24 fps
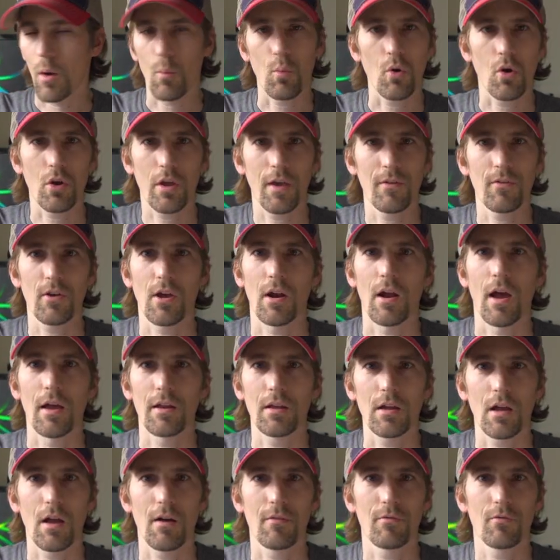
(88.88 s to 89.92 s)
will give you an
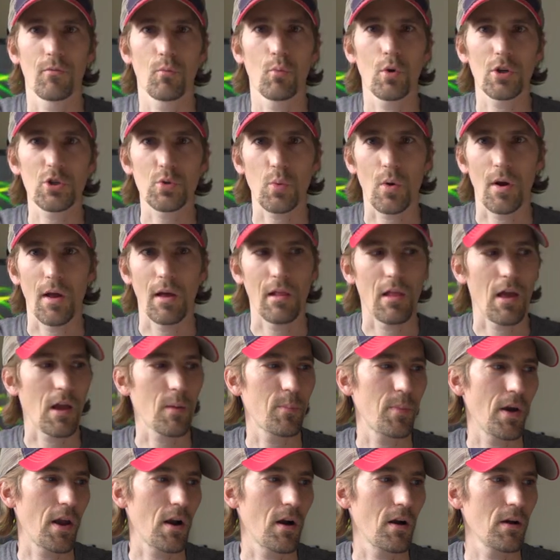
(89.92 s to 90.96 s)
idea of which one I
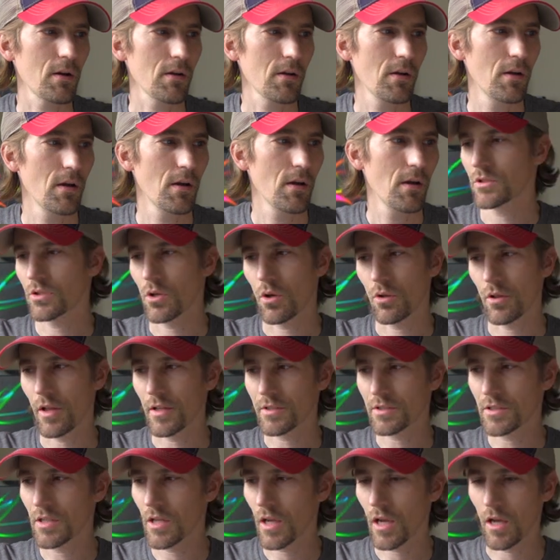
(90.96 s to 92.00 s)
like better. So
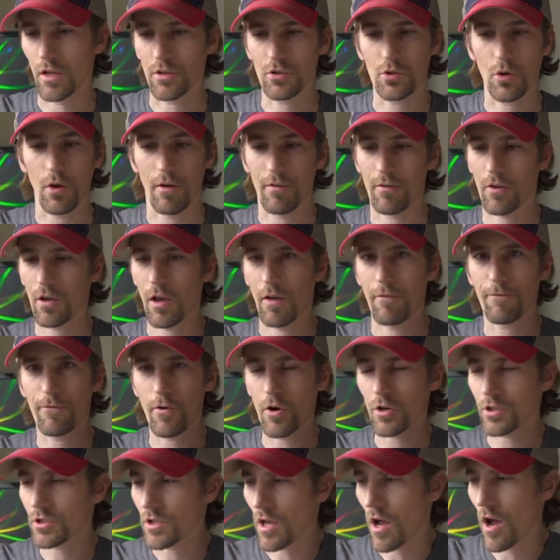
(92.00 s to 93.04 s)
let's dig into it. Okay,
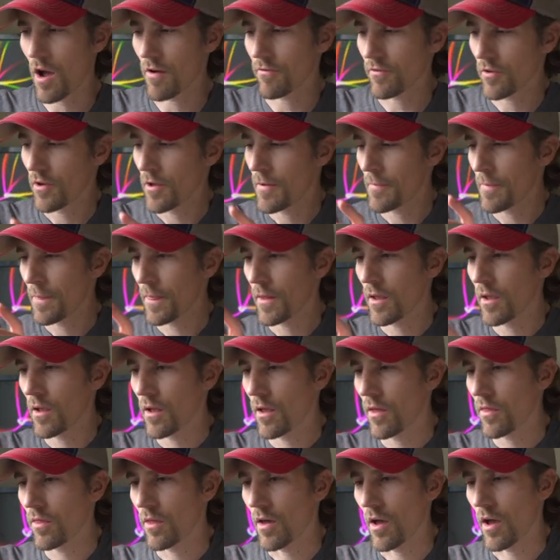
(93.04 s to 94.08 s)
first off,
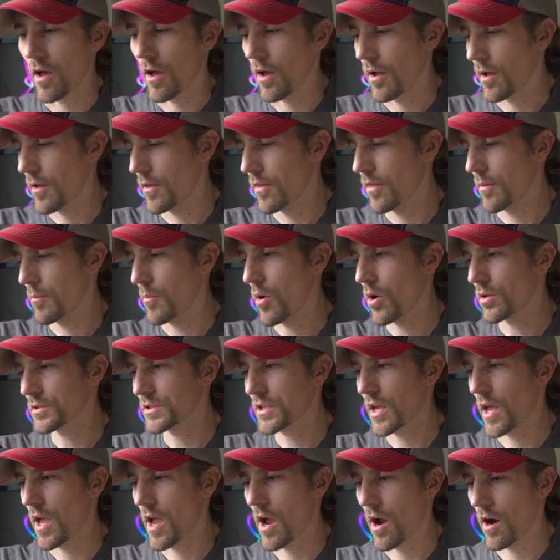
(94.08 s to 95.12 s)
the
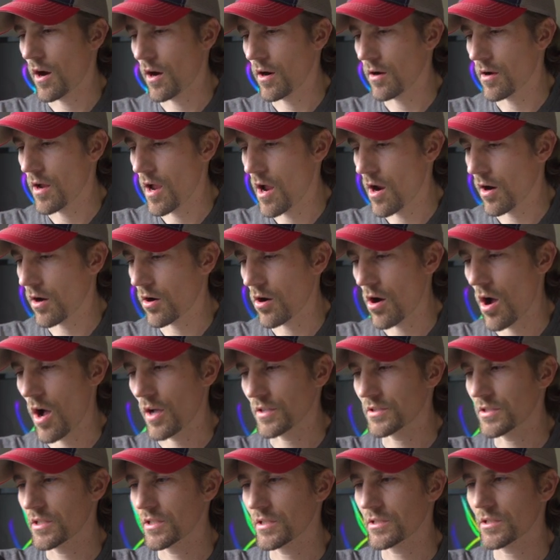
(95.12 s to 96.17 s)
Moza
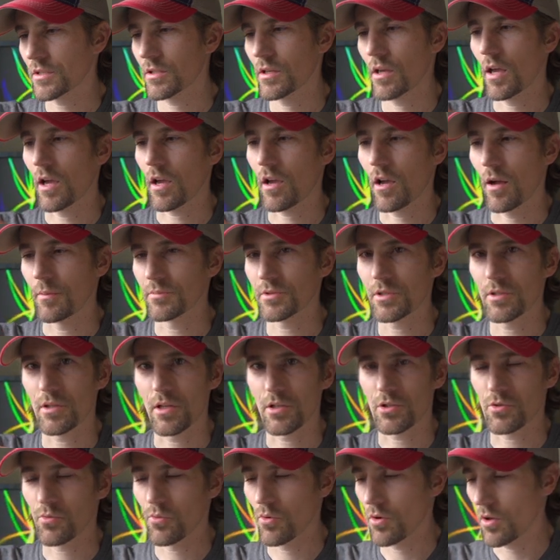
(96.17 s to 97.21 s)
AirCross, it comes in
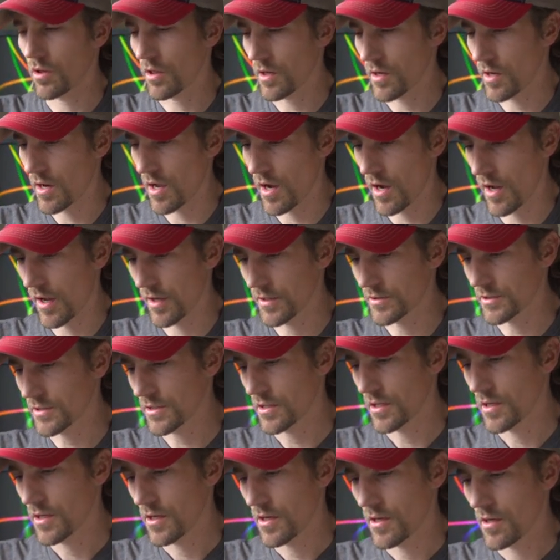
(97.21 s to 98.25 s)
this really
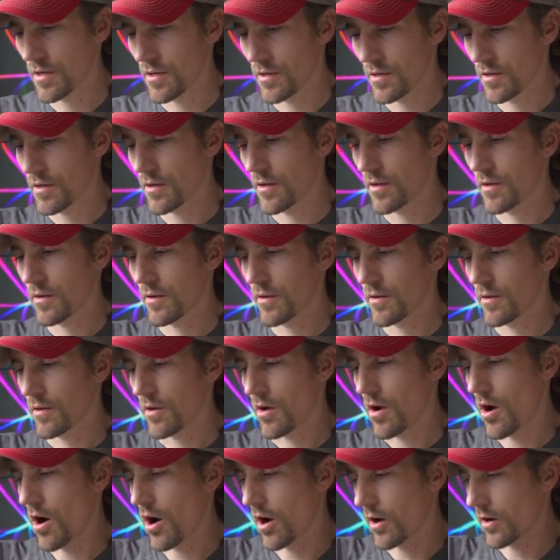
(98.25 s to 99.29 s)
nice
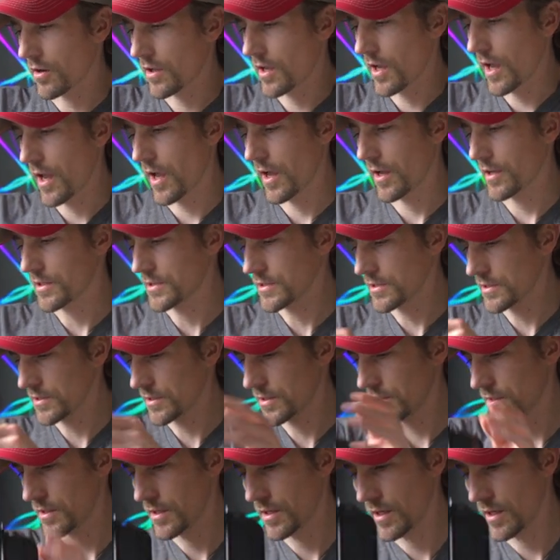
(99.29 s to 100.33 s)
hard case.